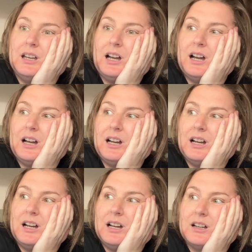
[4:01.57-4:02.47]

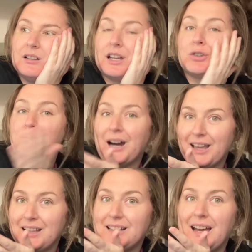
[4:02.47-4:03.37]
like
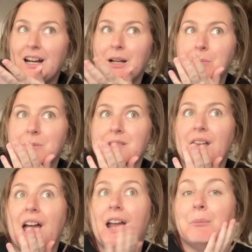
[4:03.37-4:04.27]
Ryland Adams
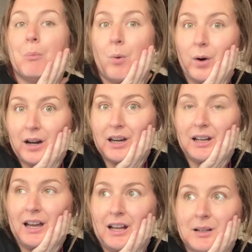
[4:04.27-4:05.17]
and Morgan
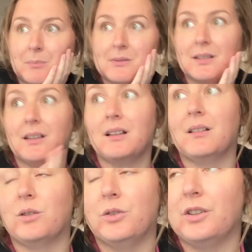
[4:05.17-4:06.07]
Adams.
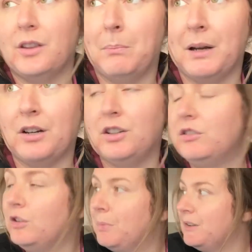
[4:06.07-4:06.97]
Those are the bigger
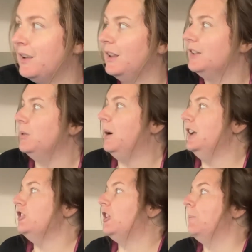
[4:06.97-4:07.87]
YouTubers I like to
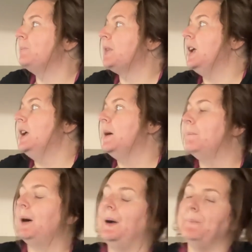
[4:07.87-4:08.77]
watch.
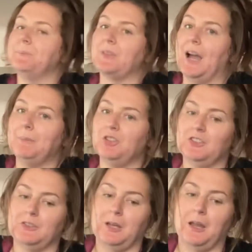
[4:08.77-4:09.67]
But I'm
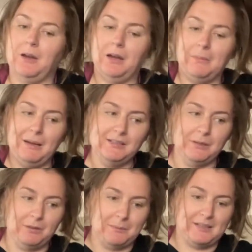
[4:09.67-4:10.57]
just, basically
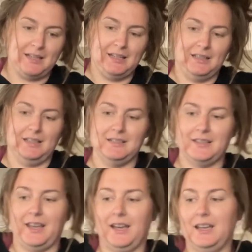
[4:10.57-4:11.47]
what I'm saying is
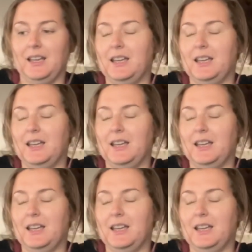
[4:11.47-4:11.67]
that